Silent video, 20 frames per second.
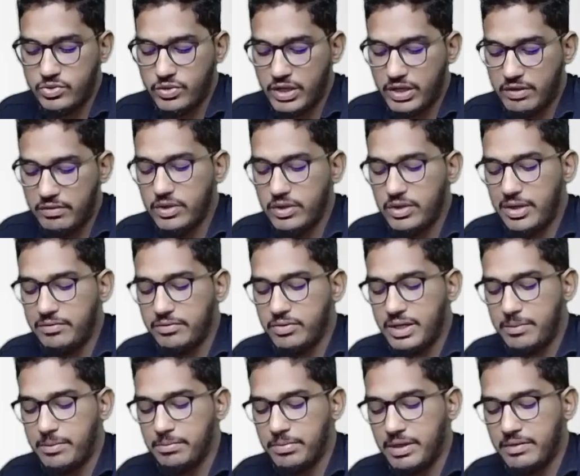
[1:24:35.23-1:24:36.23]
So even you have to
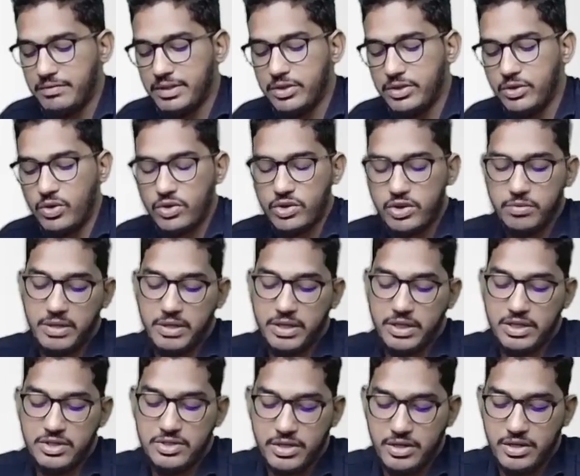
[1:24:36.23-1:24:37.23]
comply with the
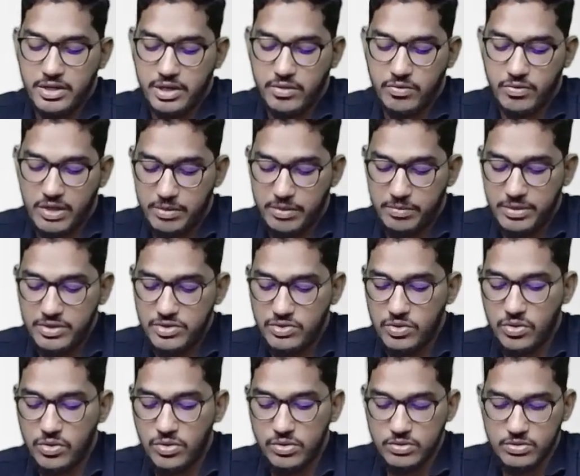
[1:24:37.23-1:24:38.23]
documentation requirements
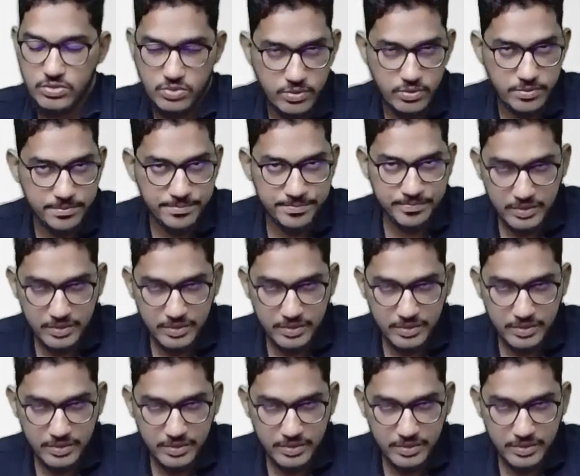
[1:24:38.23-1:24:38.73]
also.